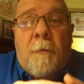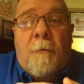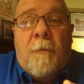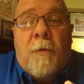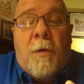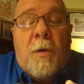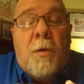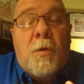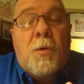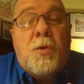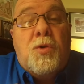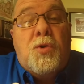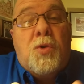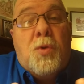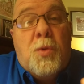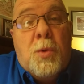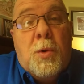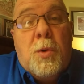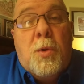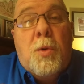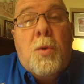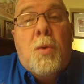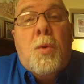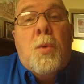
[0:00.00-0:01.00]
flows
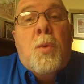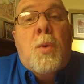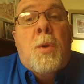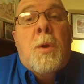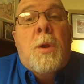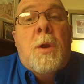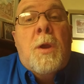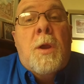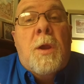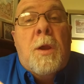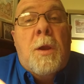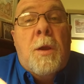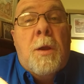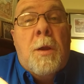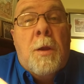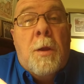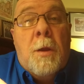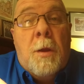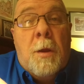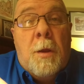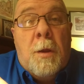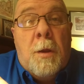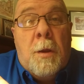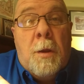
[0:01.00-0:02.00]
through,
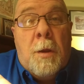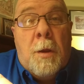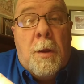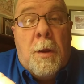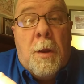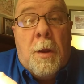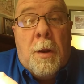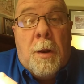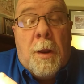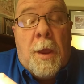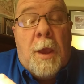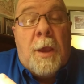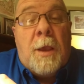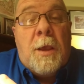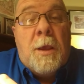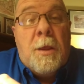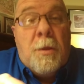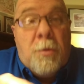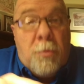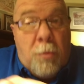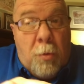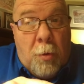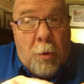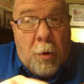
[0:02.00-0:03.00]
like
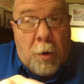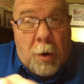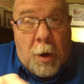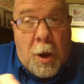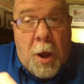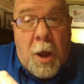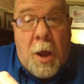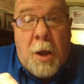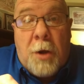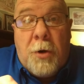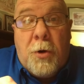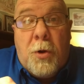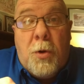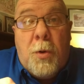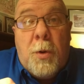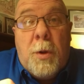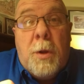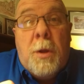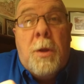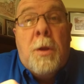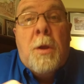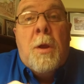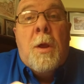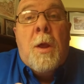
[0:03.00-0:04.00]
through
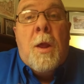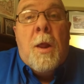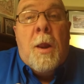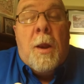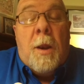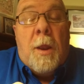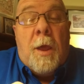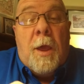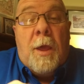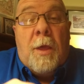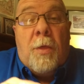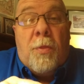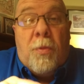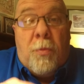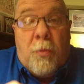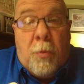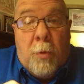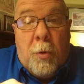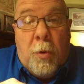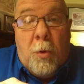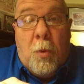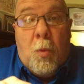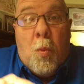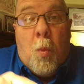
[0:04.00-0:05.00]
conduit, like
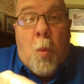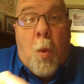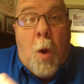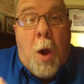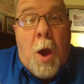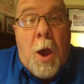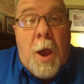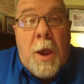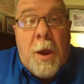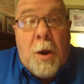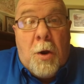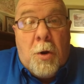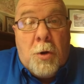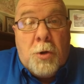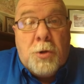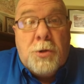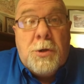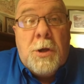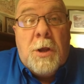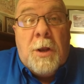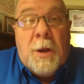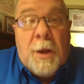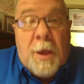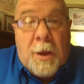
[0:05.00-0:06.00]
through wires,
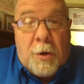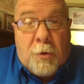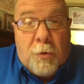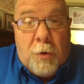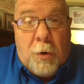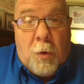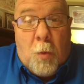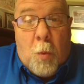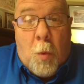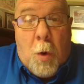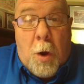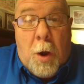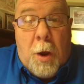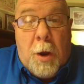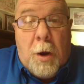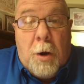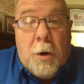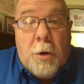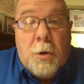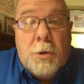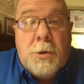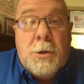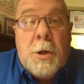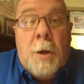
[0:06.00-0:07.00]
electric
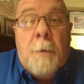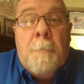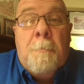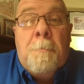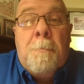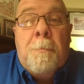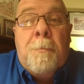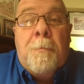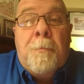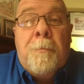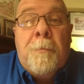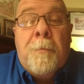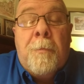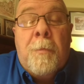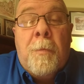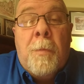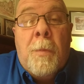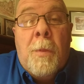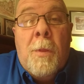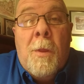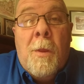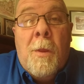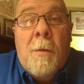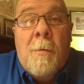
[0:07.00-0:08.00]
wires,
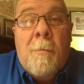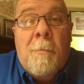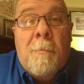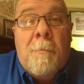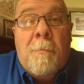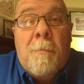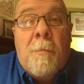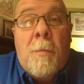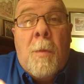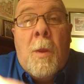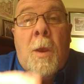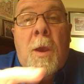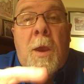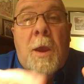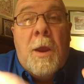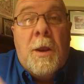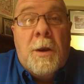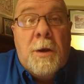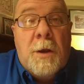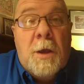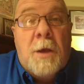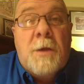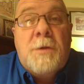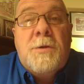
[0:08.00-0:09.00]
hmm?
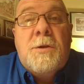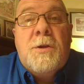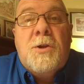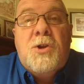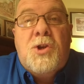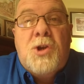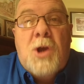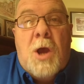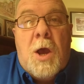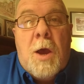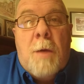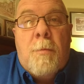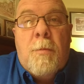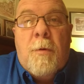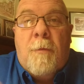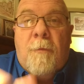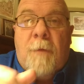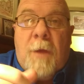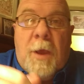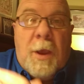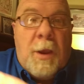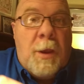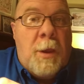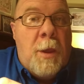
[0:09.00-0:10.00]
and does the job of
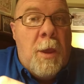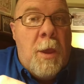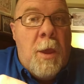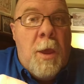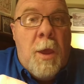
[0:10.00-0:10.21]
like